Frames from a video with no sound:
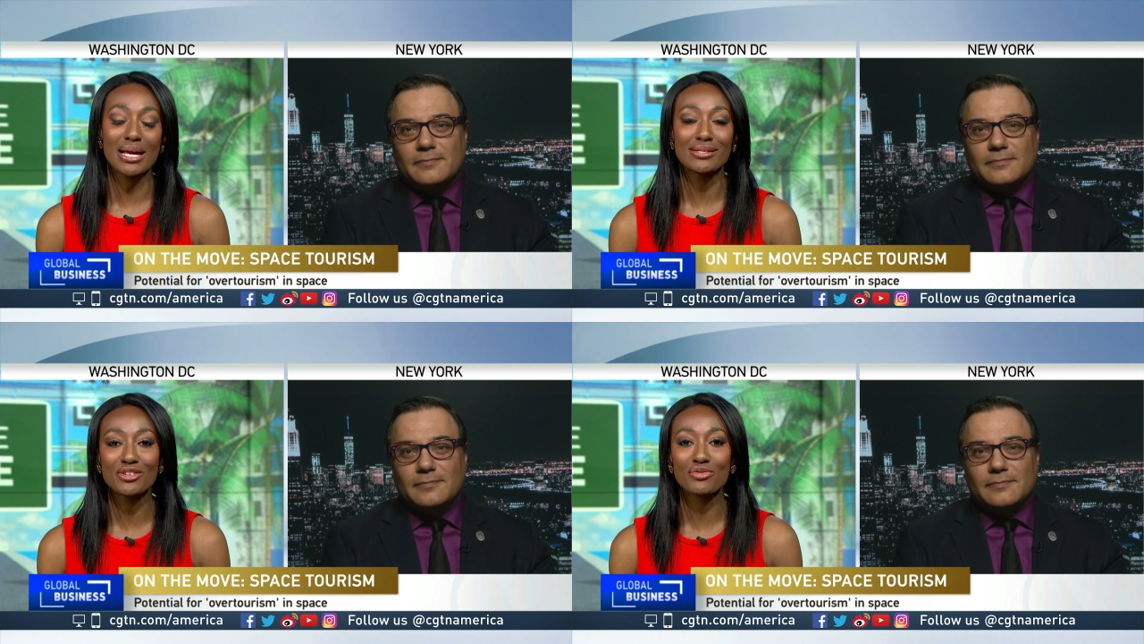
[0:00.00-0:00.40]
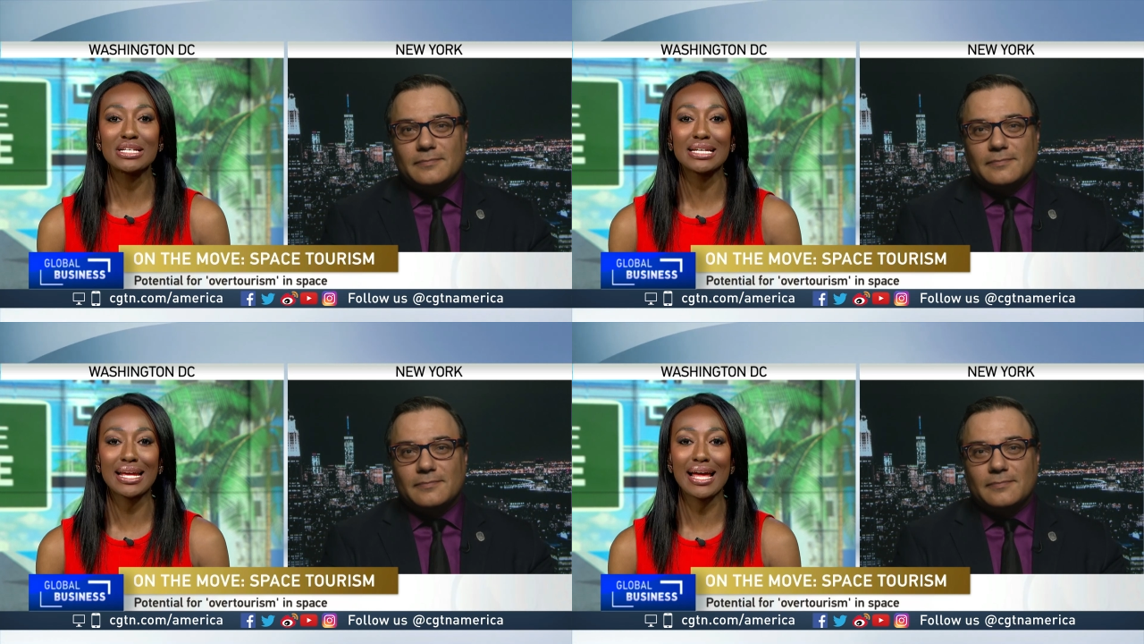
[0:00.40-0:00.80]
Speaker 1: place and
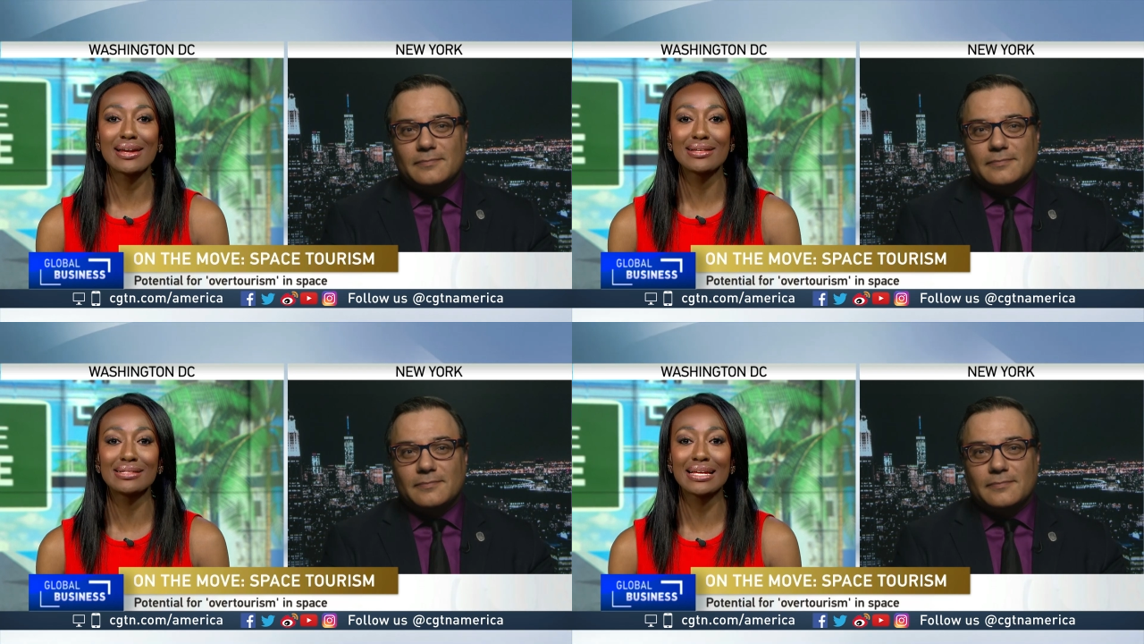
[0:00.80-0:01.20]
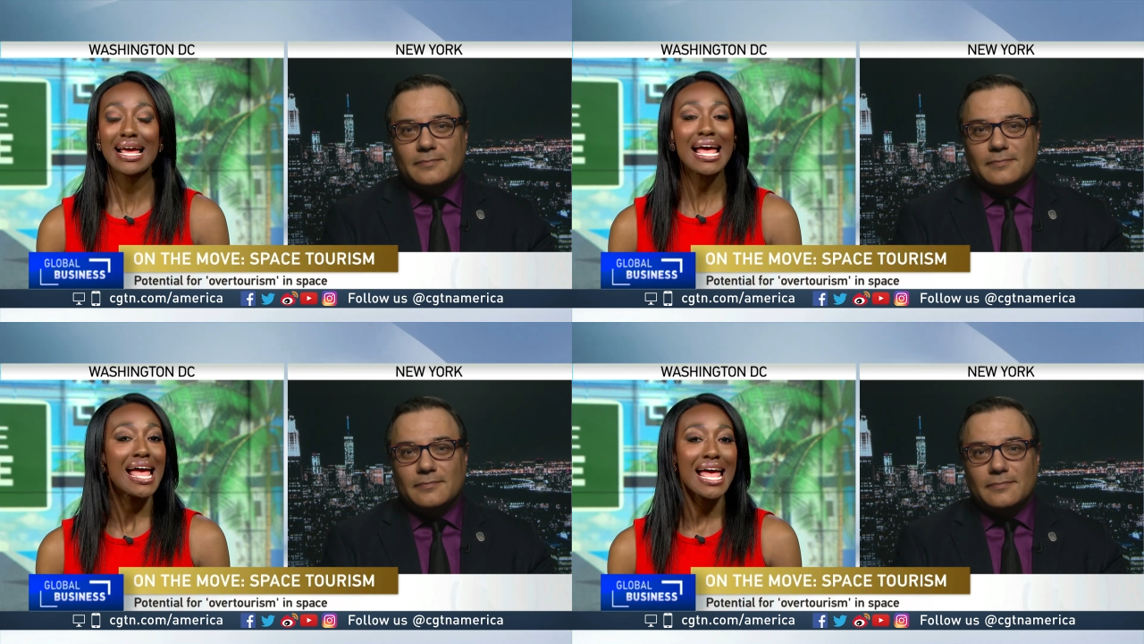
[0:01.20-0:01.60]
treat it carelessly.
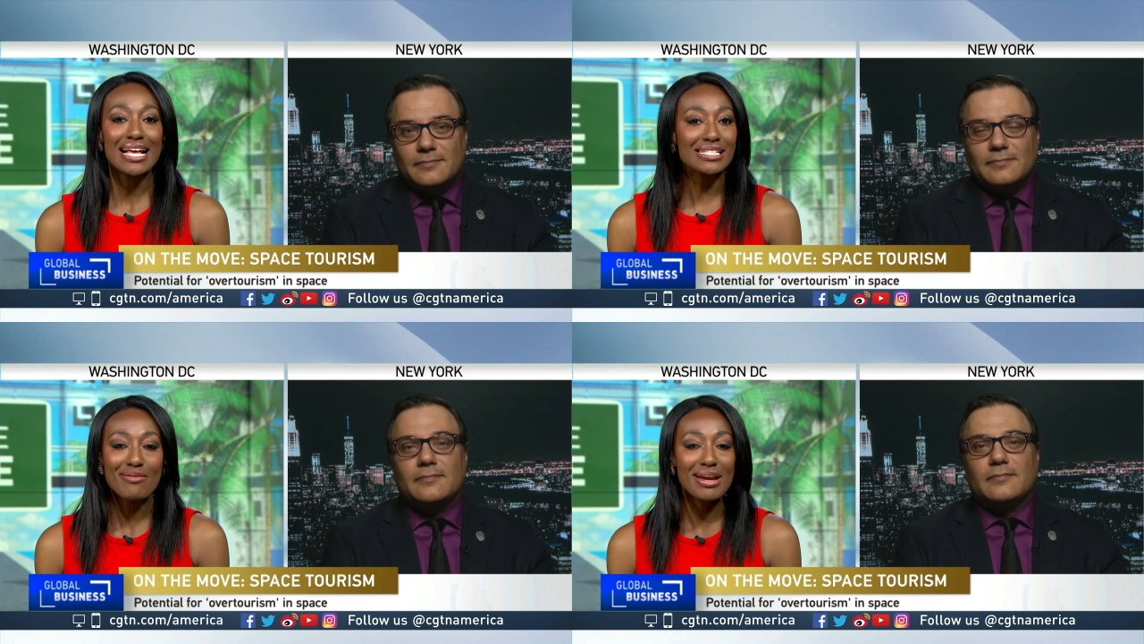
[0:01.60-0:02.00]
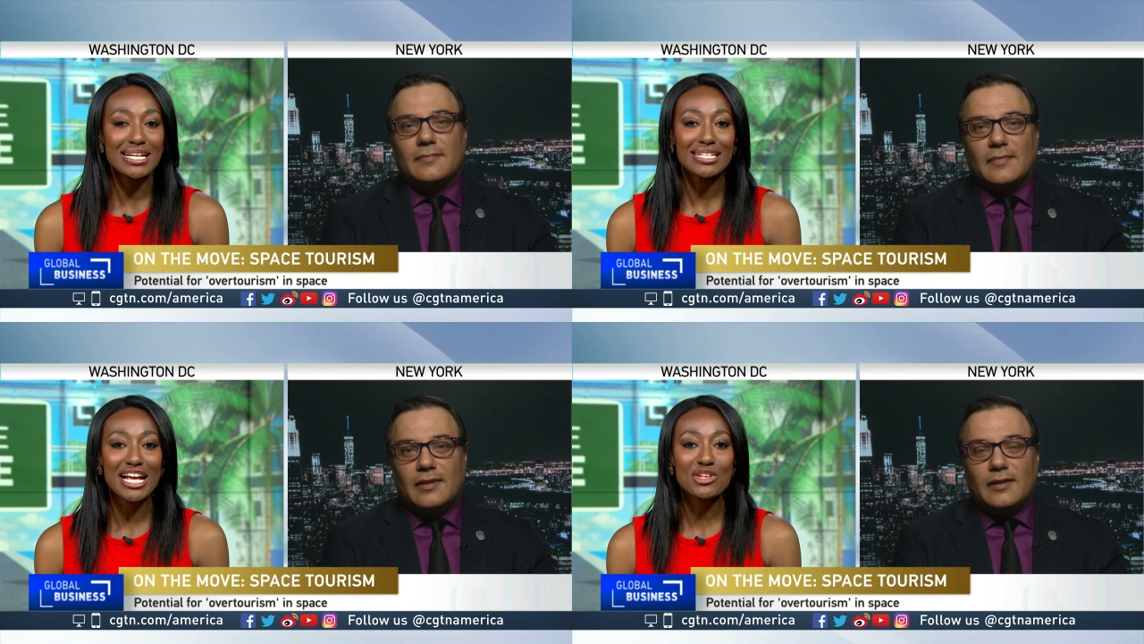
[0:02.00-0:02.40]
Is there
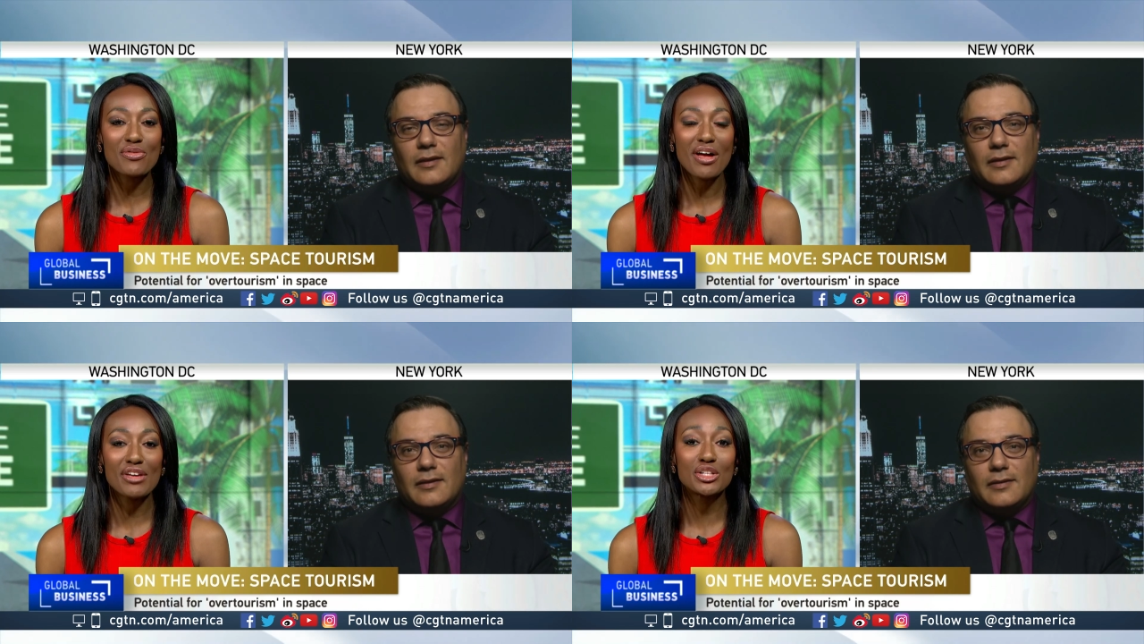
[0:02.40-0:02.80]
any danger of having